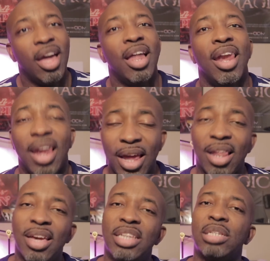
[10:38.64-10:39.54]

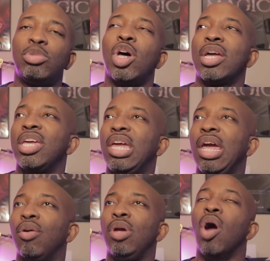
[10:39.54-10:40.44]
Layla ends up talking
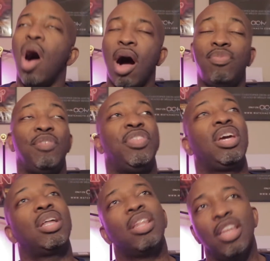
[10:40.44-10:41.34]
Carrie off of the
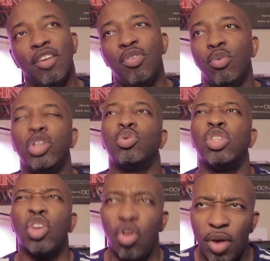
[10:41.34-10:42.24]
cliff, which
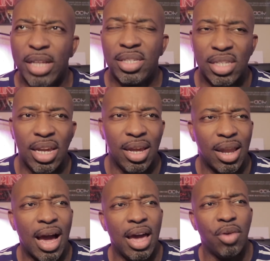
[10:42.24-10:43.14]
was a great
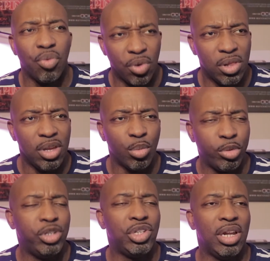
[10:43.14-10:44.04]
scene. I really
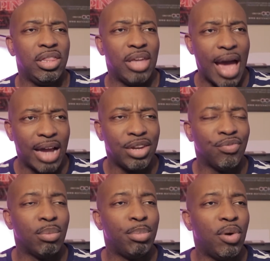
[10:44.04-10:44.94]
appreciated the acting
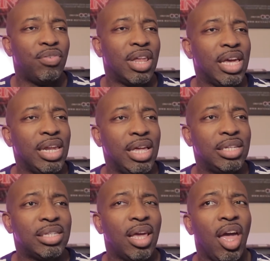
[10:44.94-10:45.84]
from both
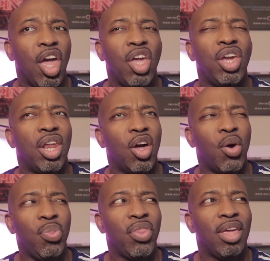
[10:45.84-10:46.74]
ladies. You
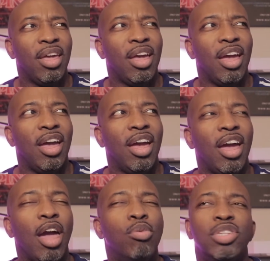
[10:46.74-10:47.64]
know,
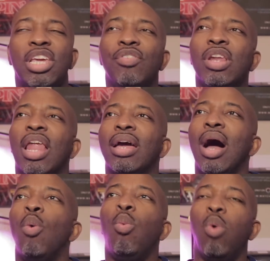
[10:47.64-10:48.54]
it was given
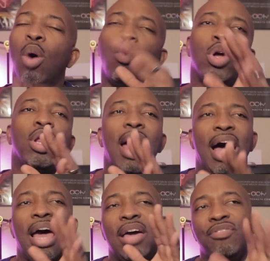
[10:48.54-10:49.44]
like, what would
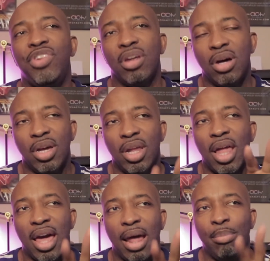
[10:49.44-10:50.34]
I have done
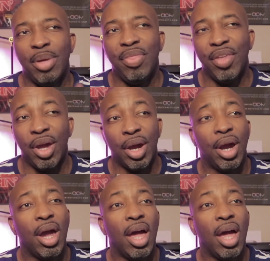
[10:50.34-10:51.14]
had I been there?